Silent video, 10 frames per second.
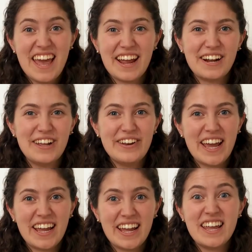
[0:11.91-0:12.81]

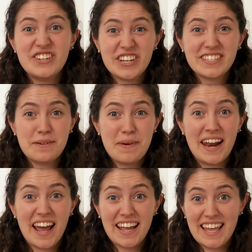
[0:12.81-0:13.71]
including in just a
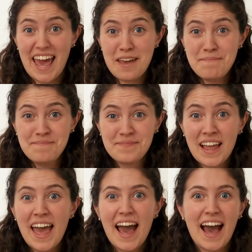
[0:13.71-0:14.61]
minute a game
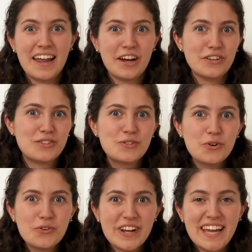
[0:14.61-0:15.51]
and our
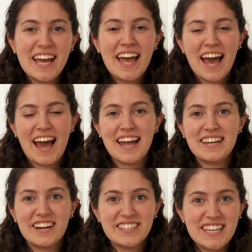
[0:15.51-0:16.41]
story
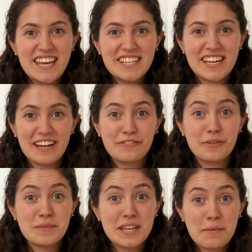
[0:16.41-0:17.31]
and our teaching
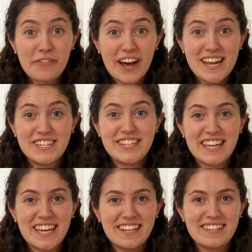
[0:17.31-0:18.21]
from some of our
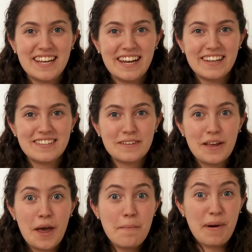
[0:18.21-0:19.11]
HT Kids leaders.
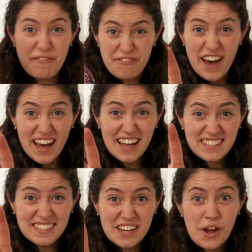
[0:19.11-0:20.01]
But
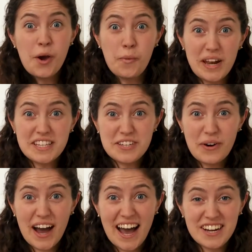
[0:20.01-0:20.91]
first, we need to do
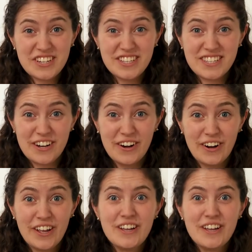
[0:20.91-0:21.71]
our action song.